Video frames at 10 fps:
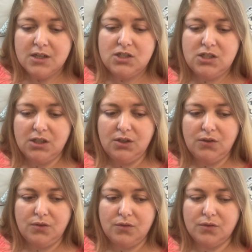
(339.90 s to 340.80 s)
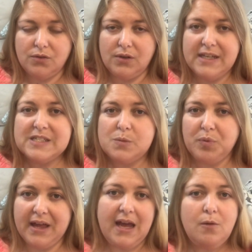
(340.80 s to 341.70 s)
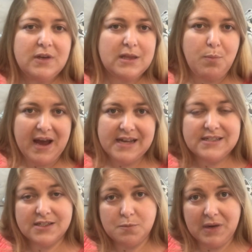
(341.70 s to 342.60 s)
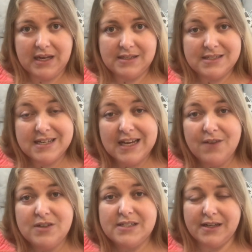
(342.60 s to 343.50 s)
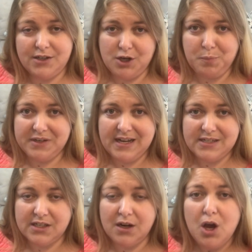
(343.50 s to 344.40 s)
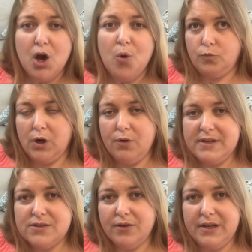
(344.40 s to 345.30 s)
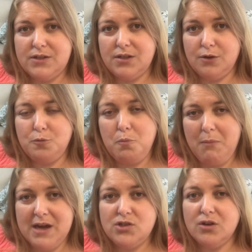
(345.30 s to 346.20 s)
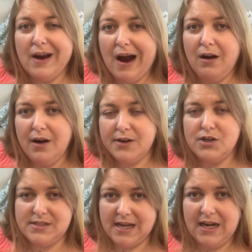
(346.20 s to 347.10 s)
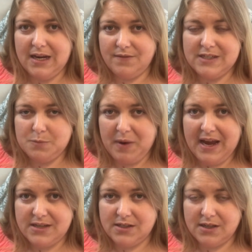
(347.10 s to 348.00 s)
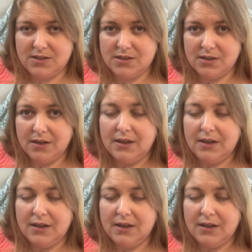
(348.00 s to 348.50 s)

to explain what the passage means, to give us an interpretation, we're always going to measure our understanding of this passage